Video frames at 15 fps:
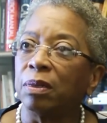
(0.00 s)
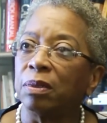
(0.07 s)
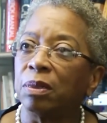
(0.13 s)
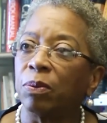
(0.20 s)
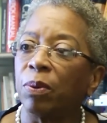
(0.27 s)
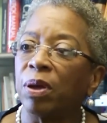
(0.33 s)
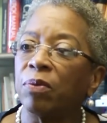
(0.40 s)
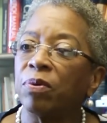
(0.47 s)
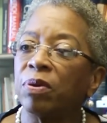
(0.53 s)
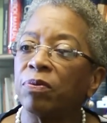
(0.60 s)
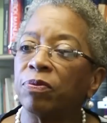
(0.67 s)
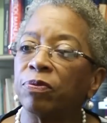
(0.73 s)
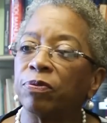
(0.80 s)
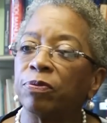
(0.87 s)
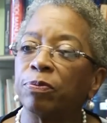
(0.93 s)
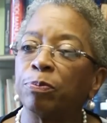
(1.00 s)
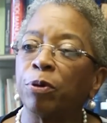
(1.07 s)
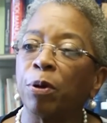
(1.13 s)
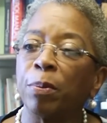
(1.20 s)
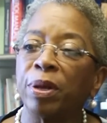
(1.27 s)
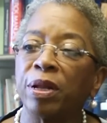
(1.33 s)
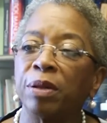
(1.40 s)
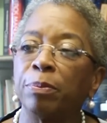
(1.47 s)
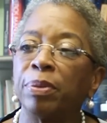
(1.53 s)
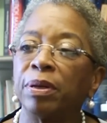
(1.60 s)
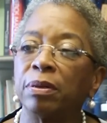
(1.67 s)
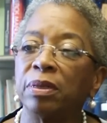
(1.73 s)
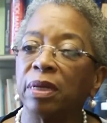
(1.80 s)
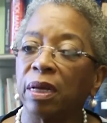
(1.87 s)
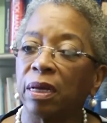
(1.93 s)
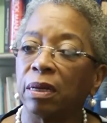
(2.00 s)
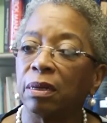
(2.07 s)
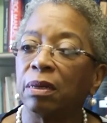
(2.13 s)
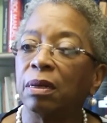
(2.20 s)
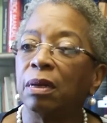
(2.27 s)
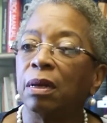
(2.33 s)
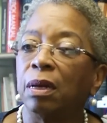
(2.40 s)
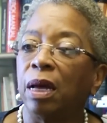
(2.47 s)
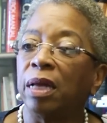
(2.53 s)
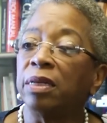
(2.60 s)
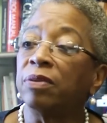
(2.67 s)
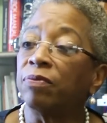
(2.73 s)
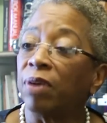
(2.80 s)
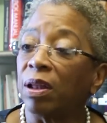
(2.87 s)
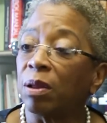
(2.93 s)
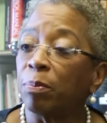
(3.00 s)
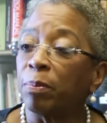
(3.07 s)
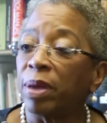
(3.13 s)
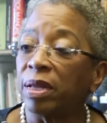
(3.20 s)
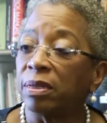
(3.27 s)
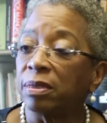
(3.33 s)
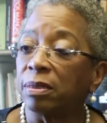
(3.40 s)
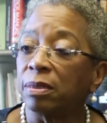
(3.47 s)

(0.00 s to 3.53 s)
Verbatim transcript: the way we've permitted building and development